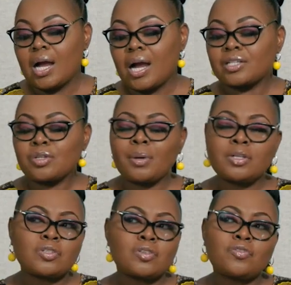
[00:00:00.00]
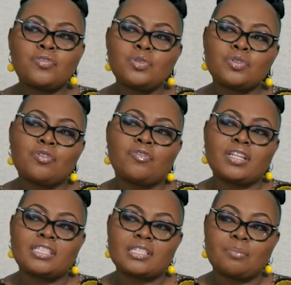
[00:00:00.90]
Are tomatoes a fruit or a
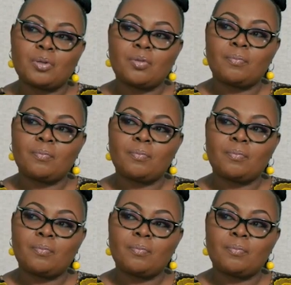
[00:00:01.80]
vegetable?